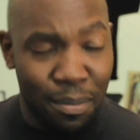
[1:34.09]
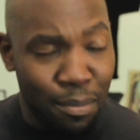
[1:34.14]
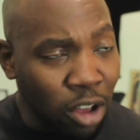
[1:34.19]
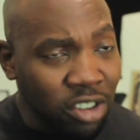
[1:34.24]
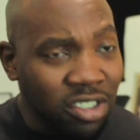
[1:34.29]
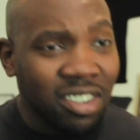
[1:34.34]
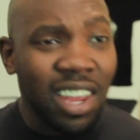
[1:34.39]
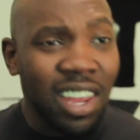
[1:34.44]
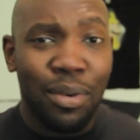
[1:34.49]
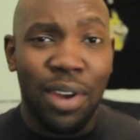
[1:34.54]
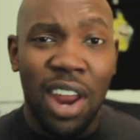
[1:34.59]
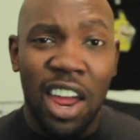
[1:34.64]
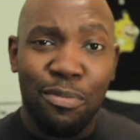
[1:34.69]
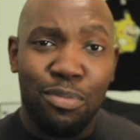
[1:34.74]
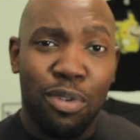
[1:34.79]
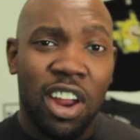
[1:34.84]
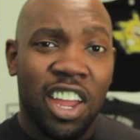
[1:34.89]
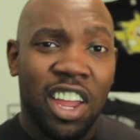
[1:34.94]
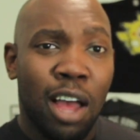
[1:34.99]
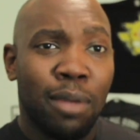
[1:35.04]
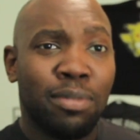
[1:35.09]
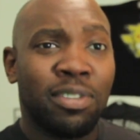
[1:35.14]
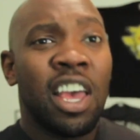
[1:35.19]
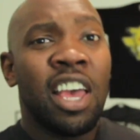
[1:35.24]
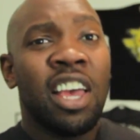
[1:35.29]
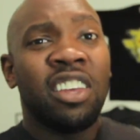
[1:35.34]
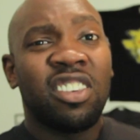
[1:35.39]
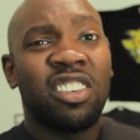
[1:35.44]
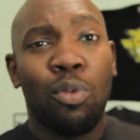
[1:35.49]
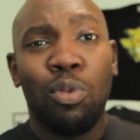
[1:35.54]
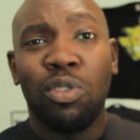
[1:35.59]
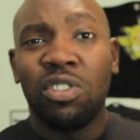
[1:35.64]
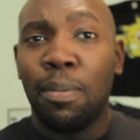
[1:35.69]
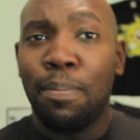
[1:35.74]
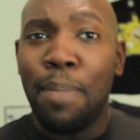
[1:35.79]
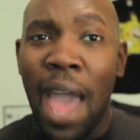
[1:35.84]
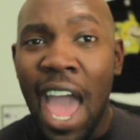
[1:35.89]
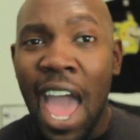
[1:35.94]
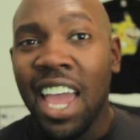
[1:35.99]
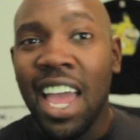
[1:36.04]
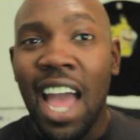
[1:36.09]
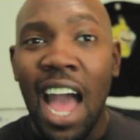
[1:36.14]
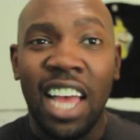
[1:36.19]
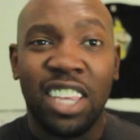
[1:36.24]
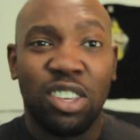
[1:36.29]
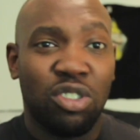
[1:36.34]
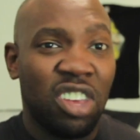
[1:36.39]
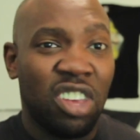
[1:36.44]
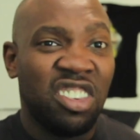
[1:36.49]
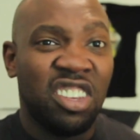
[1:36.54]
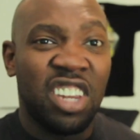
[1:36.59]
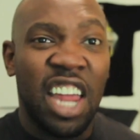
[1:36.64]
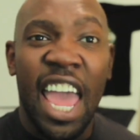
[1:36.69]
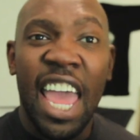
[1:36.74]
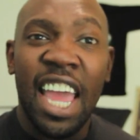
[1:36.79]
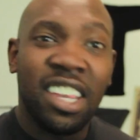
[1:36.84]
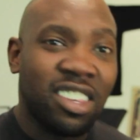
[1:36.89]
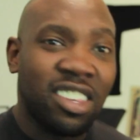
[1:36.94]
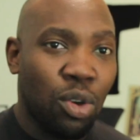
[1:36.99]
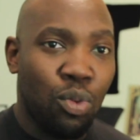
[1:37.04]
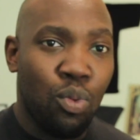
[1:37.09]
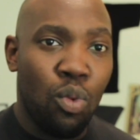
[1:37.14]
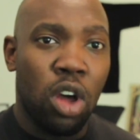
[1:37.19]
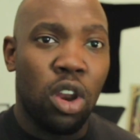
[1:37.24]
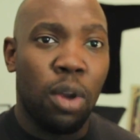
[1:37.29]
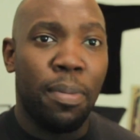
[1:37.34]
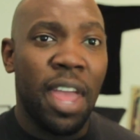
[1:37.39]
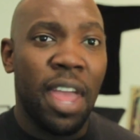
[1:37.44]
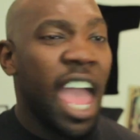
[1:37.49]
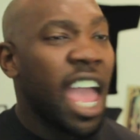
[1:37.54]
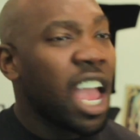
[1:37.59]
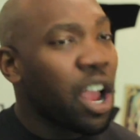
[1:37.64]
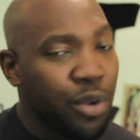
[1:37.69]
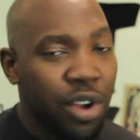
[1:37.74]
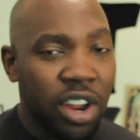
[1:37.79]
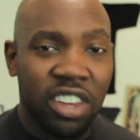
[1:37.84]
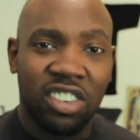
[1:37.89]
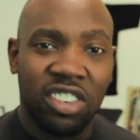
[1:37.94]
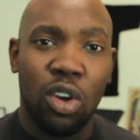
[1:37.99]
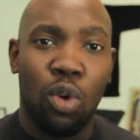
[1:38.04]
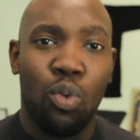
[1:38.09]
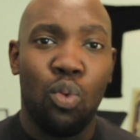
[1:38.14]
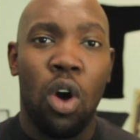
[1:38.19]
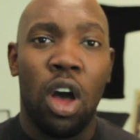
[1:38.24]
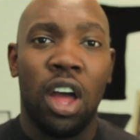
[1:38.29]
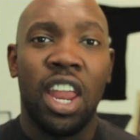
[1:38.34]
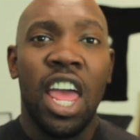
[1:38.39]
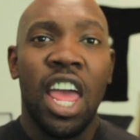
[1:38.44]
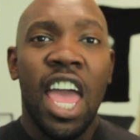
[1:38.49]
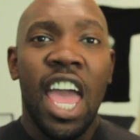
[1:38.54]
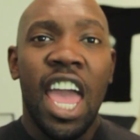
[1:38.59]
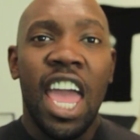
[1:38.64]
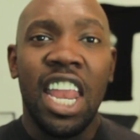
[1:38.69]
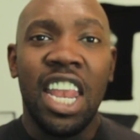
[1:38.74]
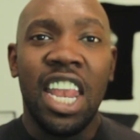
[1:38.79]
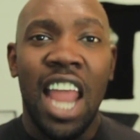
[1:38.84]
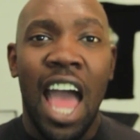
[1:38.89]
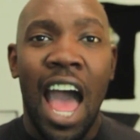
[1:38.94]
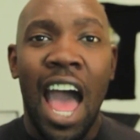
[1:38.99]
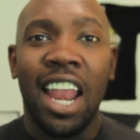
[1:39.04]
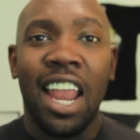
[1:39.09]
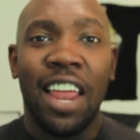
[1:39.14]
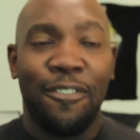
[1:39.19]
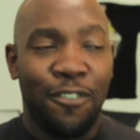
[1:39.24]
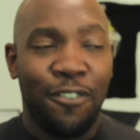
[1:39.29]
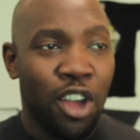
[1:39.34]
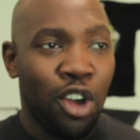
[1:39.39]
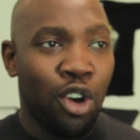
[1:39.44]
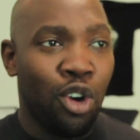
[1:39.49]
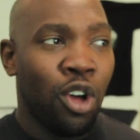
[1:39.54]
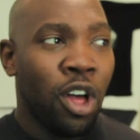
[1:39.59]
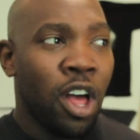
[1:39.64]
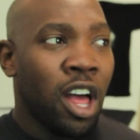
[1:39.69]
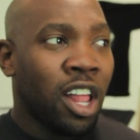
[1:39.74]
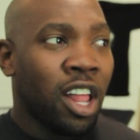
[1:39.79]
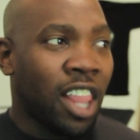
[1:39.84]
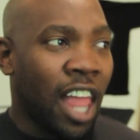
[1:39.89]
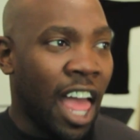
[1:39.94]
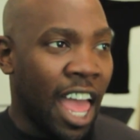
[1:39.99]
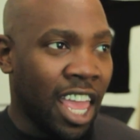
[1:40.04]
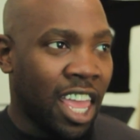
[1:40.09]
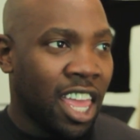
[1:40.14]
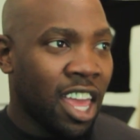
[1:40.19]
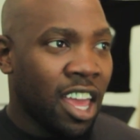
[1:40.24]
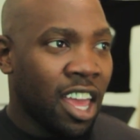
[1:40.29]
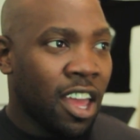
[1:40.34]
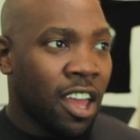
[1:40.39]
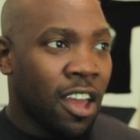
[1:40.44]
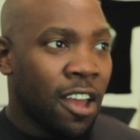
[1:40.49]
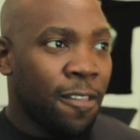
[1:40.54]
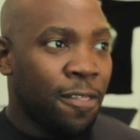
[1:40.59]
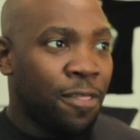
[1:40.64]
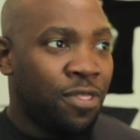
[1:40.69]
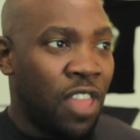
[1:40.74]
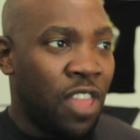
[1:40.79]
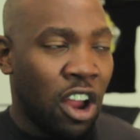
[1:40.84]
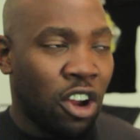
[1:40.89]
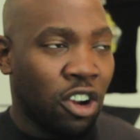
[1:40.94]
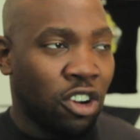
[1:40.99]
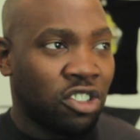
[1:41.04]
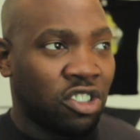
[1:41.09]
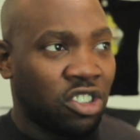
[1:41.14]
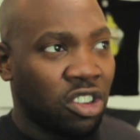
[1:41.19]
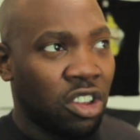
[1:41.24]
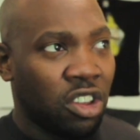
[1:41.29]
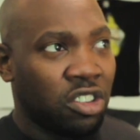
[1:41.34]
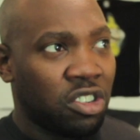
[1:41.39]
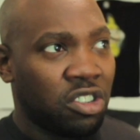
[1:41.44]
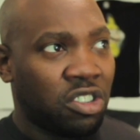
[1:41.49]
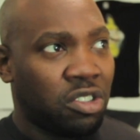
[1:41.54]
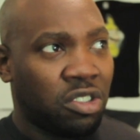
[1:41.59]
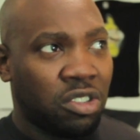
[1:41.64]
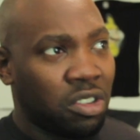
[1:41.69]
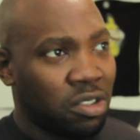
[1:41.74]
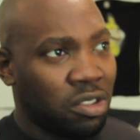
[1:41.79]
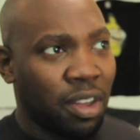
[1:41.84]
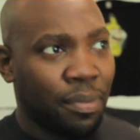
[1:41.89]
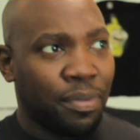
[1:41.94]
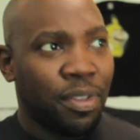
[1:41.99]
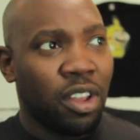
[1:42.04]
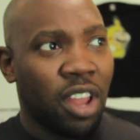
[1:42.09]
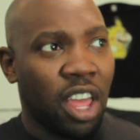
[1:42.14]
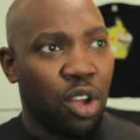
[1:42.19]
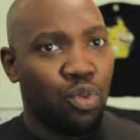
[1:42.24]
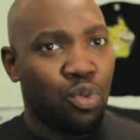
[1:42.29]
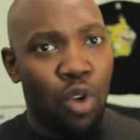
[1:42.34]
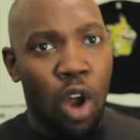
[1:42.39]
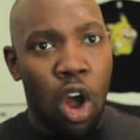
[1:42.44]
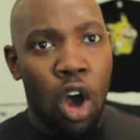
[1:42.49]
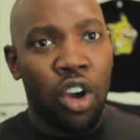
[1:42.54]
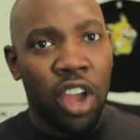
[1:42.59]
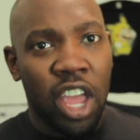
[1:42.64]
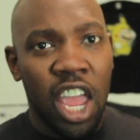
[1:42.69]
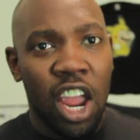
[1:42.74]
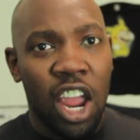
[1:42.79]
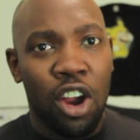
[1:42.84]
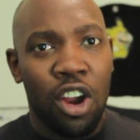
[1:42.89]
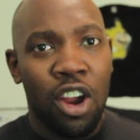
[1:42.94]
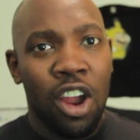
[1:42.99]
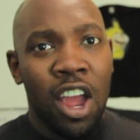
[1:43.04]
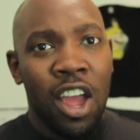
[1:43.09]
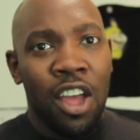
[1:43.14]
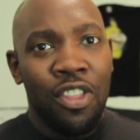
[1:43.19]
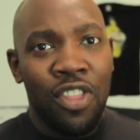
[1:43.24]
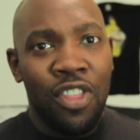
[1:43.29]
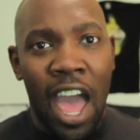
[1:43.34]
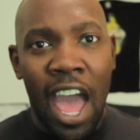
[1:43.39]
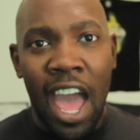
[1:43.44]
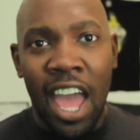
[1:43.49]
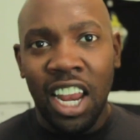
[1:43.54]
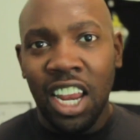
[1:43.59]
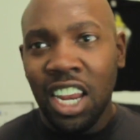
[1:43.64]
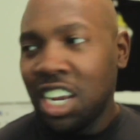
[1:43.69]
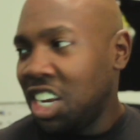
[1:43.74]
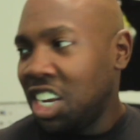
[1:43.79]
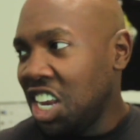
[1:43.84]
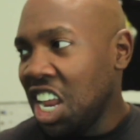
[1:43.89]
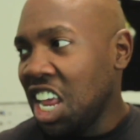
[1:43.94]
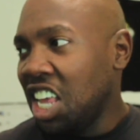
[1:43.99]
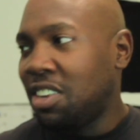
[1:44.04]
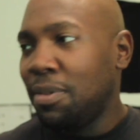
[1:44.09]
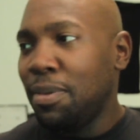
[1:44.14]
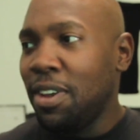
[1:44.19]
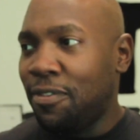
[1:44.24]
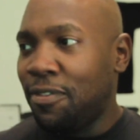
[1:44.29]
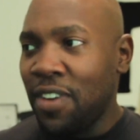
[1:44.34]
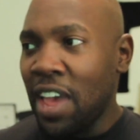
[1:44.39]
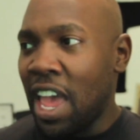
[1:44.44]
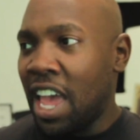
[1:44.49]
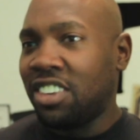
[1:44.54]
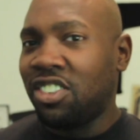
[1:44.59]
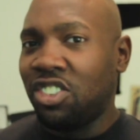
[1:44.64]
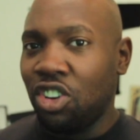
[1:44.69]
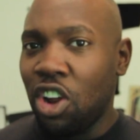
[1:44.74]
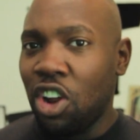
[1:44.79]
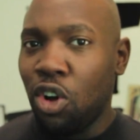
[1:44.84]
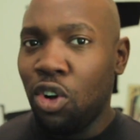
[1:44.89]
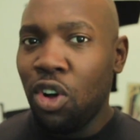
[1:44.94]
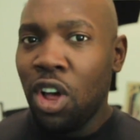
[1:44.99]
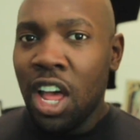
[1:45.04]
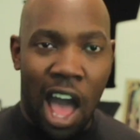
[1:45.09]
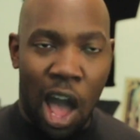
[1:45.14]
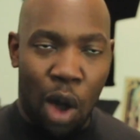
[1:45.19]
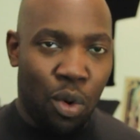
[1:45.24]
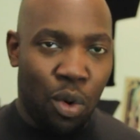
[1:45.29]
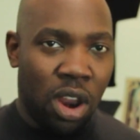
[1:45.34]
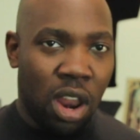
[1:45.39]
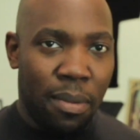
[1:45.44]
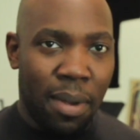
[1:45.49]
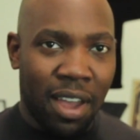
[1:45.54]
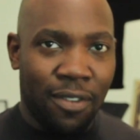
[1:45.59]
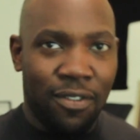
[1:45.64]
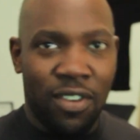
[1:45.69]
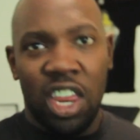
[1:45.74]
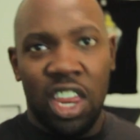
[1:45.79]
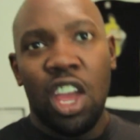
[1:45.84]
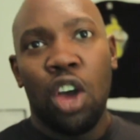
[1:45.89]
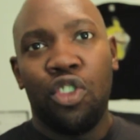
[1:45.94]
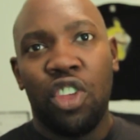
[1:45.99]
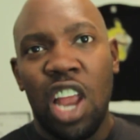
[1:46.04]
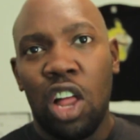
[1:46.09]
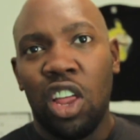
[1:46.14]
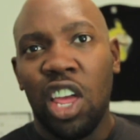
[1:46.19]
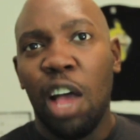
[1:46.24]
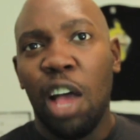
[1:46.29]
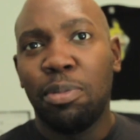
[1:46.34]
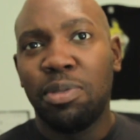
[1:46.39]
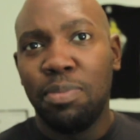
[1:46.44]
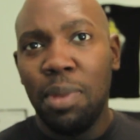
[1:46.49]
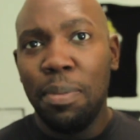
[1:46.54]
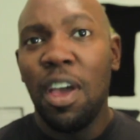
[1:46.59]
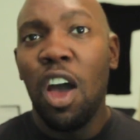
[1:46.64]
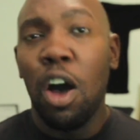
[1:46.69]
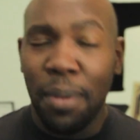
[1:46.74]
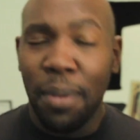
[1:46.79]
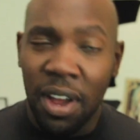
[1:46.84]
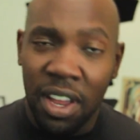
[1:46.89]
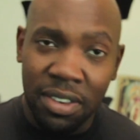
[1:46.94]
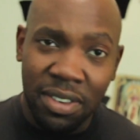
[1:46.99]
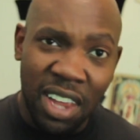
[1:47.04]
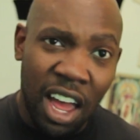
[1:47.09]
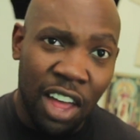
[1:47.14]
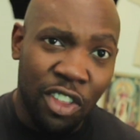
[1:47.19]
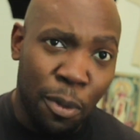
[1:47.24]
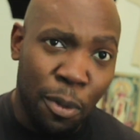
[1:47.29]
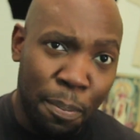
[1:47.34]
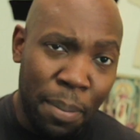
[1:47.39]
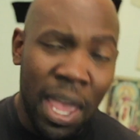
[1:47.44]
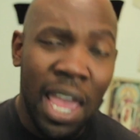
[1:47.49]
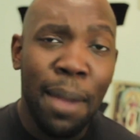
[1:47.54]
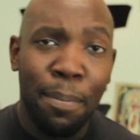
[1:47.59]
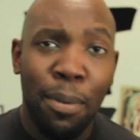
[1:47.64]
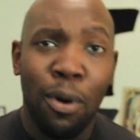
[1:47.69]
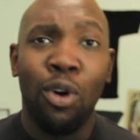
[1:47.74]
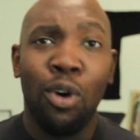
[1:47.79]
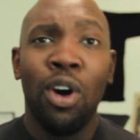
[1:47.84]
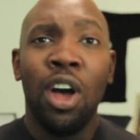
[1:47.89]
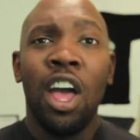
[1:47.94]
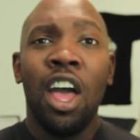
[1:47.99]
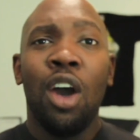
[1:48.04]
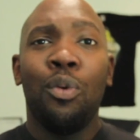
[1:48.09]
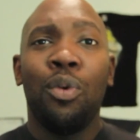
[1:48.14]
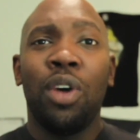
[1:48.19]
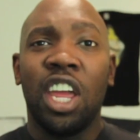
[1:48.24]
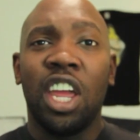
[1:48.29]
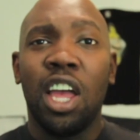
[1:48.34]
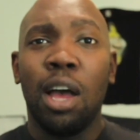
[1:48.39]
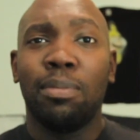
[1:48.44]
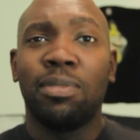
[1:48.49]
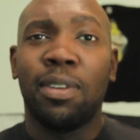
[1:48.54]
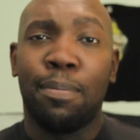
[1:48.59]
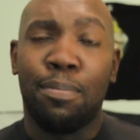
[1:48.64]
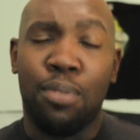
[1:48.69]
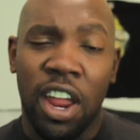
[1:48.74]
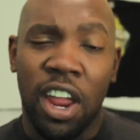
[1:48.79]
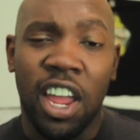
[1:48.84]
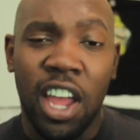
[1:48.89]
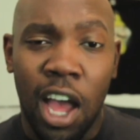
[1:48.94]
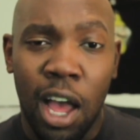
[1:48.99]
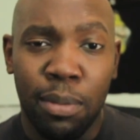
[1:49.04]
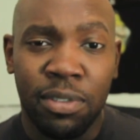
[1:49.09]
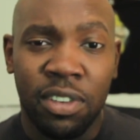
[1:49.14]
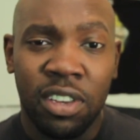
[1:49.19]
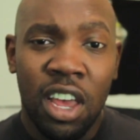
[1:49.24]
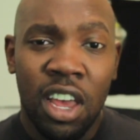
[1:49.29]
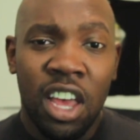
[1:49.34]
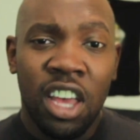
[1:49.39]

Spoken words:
And most of the time when I have breakups, someone's the bad guy, so it's easy to hate someone or be angry at someone and not feel like there's something like wrong here that needs to be fixed, you know? I want to make a video that not only helps me, but helps other people when it comes to breakups.